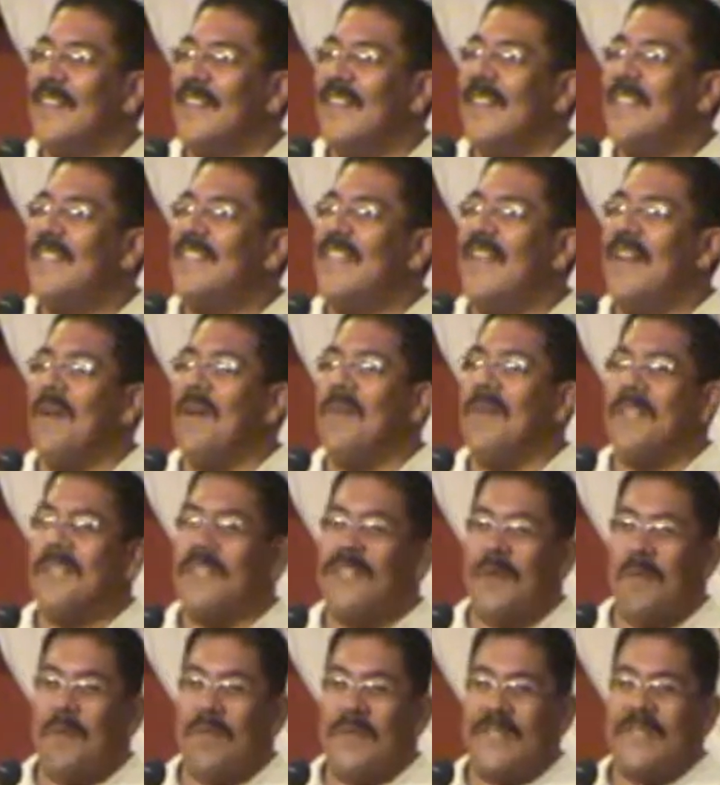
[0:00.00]
He said, I want
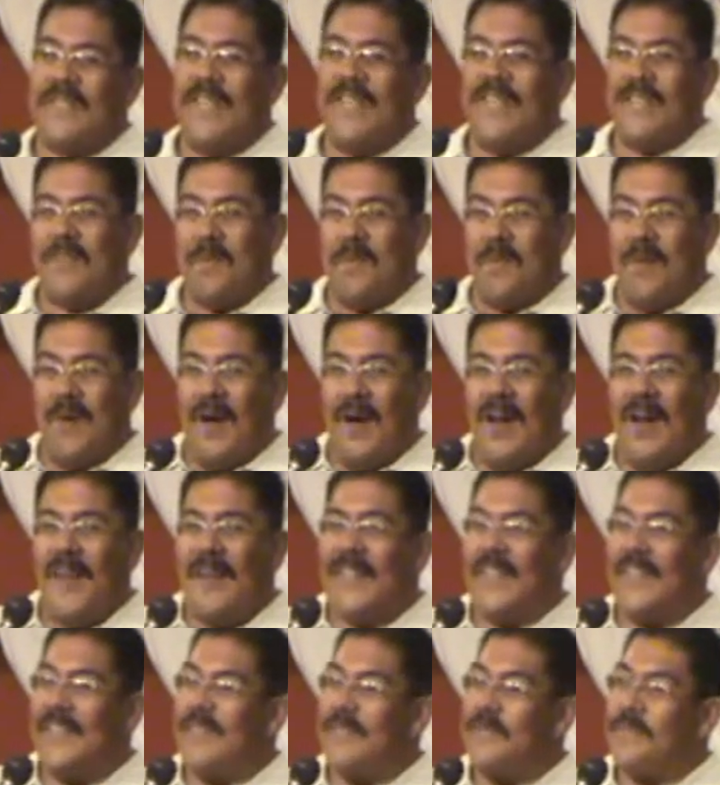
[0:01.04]
you to present your
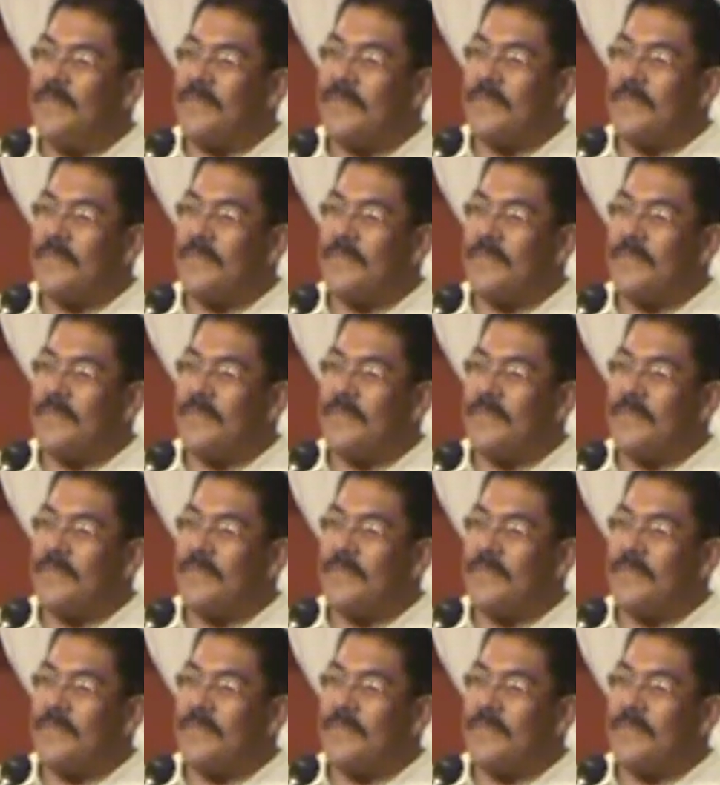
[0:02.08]
body.